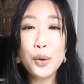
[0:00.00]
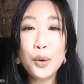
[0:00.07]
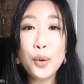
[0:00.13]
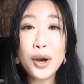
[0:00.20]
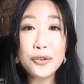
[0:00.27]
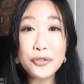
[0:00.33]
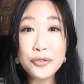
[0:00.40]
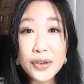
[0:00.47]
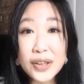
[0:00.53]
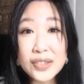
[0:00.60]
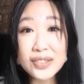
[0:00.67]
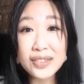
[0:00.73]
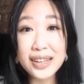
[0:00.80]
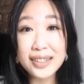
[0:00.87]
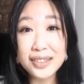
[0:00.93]
What
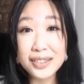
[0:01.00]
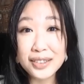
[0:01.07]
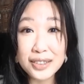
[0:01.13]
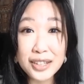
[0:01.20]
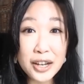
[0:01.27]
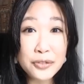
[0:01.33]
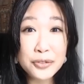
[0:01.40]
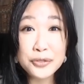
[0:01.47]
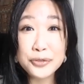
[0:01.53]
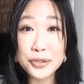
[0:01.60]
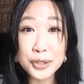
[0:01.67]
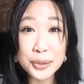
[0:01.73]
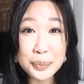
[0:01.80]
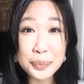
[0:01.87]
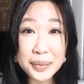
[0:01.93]
fits like a glove
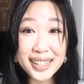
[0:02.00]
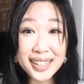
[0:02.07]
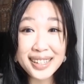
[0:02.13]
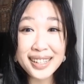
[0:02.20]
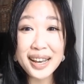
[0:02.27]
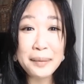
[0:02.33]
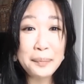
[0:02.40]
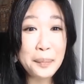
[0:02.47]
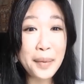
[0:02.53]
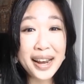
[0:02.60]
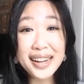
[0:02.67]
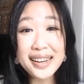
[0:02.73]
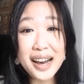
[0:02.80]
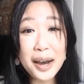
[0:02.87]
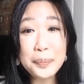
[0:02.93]
for me
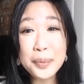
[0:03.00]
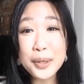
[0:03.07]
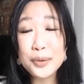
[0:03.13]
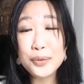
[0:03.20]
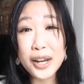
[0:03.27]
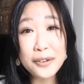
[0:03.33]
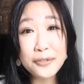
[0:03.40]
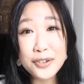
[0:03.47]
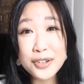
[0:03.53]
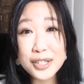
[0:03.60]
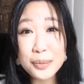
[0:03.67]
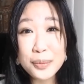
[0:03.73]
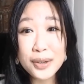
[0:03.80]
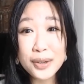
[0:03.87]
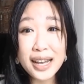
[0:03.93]
might not be right for
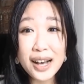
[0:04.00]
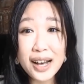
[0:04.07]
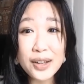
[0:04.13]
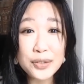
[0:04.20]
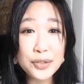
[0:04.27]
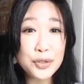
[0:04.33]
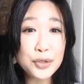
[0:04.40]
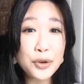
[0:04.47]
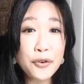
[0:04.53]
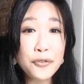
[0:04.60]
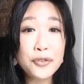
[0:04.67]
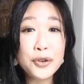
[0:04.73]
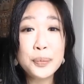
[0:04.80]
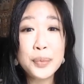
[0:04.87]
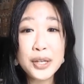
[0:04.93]
someone else. So
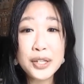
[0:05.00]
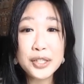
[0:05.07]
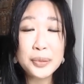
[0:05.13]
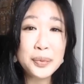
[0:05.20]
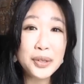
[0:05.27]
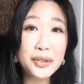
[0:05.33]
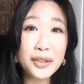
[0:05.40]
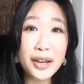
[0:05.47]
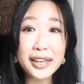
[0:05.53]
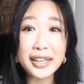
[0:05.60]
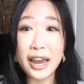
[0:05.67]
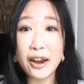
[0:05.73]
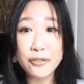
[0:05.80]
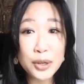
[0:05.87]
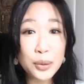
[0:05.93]
for me to be
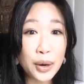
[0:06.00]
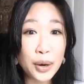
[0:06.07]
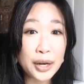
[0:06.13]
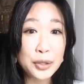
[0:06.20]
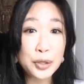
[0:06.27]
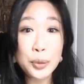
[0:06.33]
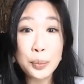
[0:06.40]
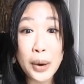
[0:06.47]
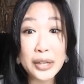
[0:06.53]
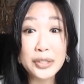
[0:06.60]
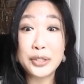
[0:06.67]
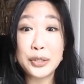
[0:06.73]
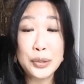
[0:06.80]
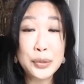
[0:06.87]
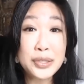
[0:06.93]
like everyone, you
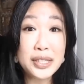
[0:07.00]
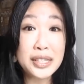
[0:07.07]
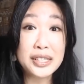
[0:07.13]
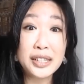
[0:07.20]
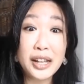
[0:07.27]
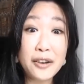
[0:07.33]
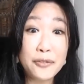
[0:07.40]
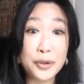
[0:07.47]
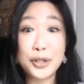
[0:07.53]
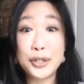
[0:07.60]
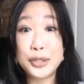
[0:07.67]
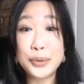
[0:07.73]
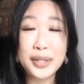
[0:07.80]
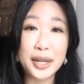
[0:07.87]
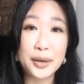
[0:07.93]
must use this glove or
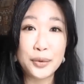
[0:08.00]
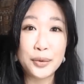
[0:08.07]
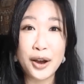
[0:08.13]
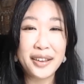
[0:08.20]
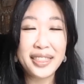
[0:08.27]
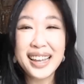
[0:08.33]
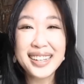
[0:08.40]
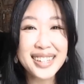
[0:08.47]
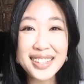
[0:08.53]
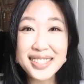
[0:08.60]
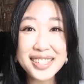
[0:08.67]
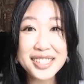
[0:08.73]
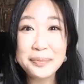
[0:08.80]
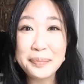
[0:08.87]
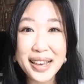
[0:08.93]
you're doing it wrong, that
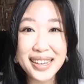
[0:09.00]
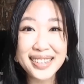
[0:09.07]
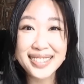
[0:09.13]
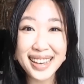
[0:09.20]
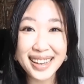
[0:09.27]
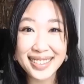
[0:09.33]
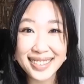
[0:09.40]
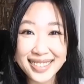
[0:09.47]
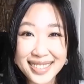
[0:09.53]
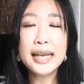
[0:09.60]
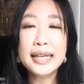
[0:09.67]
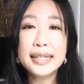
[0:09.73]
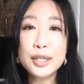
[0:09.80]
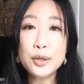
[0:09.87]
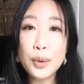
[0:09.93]
doesn't make
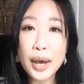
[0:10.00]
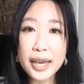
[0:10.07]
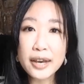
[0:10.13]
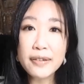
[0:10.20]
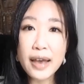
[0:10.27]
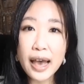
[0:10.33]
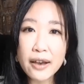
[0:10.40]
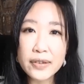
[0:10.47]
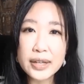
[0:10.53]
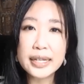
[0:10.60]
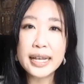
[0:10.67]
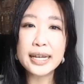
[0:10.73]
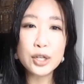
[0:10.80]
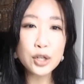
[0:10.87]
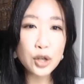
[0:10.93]
sense. The way of heaven
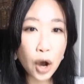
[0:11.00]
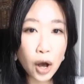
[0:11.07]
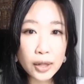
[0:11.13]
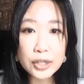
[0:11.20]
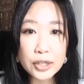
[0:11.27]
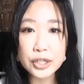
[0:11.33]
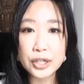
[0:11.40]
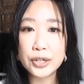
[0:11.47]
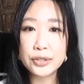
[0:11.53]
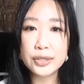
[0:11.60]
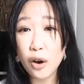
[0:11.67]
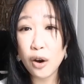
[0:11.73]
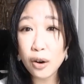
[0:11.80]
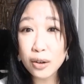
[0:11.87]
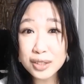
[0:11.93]
acknowledges
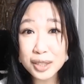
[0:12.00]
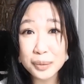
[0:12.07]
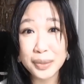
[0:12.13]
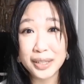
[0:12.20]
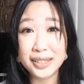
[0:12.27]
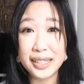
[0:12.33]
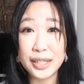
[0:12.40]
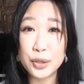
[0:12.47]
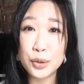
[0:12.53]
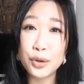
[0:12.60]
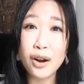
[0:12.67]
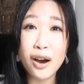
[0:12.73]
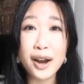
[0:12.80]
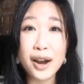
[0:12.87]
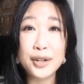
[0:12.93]
that ultimately
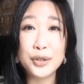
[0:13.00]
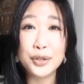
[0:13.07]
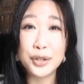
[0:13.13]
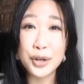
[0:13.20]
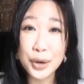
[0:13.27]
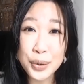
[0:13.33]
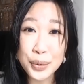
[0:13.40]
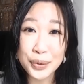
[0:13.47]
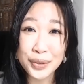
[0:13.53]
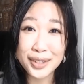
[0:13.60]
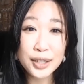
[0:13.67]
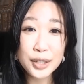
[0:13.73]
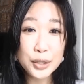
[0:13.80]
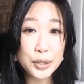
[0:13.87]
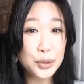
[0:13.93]
you're on your
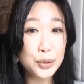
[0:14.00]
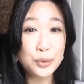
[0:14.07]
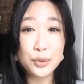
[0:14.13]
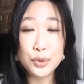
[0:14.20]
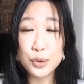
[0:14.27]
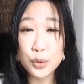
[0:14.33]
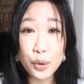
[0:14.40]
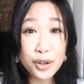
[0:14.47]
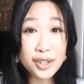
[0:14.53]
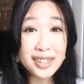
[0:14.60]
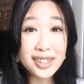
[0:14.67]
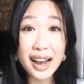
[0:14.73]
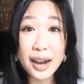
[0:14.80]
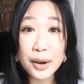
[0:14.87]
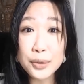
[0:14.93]
own to sort
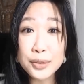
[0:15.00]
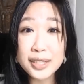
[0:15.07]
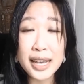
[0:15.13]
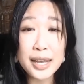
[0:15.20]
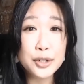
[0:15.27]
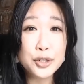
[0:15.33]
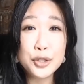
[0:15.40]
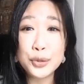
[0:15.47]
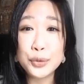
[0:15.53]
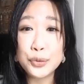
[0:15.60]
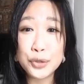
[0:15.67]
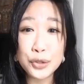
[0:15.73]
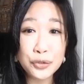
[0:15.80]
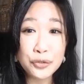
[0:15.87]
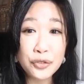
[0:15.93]
out and to
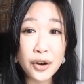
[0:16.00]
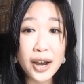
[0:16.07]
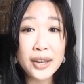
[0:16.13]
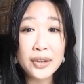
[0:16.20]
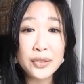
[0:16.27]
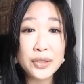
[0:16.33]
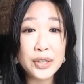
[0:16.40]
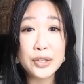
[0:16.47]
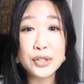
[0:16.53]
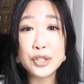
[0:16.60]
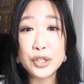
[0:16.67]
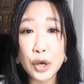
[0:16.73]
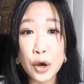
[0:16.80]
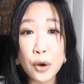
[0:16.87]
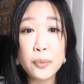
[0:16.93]
define the
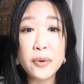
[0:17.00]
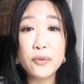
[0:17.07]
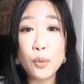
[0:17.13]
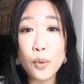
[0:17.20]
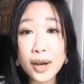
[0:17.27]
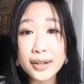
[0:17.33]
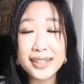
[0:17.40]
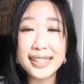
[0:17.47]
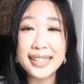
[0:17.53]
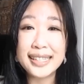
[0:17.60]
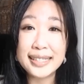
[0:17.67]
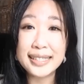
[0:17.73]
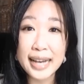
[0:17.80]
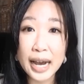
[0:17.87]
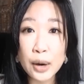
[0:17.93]
scope of what
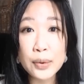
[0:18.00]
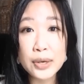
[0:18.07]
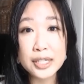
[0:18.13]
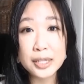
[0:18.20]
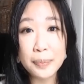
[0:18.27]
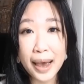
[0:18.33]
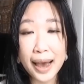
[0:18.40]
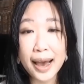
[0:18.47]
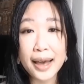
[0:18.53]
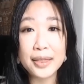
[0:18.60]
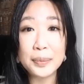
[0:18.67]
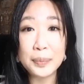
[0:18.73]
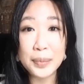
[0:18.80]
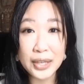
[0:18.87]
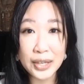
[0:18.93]
the Taoist
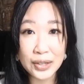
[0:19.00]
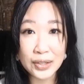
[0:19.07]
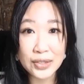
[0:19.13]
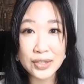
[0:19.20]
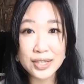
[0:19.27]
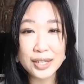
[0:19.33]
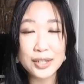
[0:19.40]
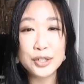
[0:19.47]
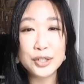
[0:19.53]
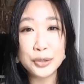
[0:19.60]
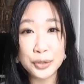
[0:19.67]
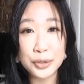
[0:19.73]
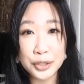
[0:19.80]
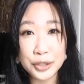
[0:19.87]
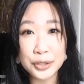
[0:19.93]
path means to
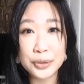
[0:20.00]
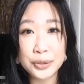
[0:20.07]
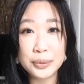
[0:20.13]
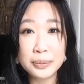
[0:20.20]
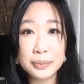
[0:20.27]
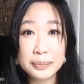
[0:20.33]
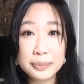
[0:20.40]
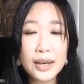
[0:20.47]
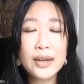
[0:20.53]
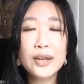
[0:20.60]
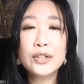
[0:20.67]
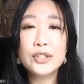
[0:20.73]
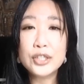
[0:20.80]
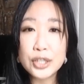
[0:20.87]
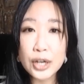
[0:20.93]
you.
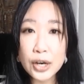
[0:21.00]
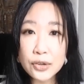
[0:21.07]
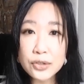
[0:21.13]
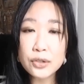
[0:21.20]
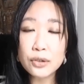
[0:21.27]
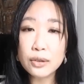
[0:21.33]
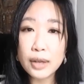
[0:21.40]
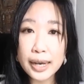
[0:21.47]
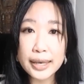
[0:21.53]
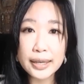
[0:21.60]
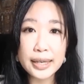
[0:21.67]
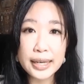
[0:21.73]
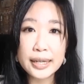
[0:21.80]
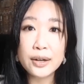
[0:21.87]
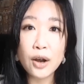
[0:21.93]
Just like
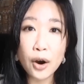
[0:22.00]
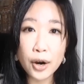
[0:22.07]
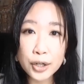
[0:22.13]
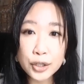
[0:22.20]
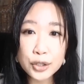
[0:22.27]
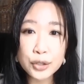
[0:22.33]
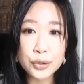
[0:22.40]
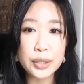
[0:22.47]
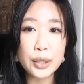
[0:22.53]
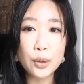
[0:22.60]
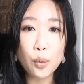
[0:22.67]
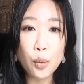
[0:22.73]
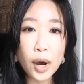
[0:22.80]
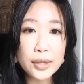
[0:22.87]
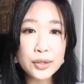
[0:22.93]
in archery,
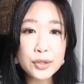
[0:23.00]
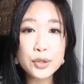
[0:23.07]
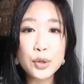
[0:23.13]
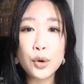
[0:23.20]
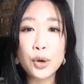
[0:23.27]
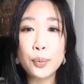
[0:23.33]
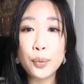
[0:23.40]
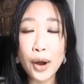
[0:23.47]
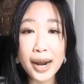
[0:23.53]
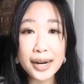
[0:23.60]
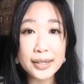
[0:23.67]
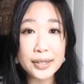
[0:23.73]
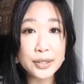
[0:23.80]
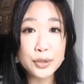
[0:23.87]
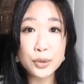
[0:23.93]
once your
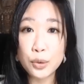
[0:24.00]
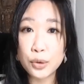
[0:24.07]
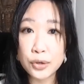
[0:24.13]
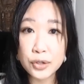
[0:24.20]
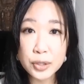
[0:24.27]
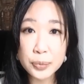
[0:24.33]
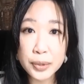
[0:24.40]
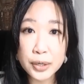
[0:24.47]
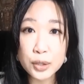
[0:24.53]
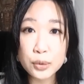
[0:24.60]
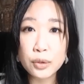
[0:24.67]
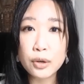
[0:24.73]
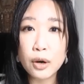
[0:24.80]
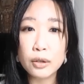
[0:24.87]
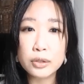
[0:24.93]
practice or
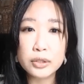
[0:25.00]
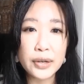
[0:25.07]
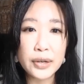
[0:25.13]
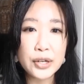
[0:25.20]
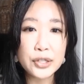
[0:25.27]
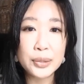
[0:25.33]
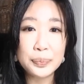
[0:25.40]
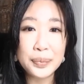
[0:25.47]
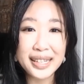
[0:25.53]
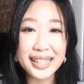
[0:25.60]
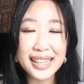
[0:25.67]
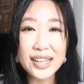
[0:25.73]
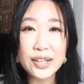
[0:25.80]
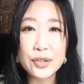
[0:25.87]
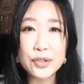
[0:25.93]
spiritual cultivation
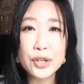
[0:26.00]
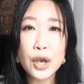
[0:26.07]
begins,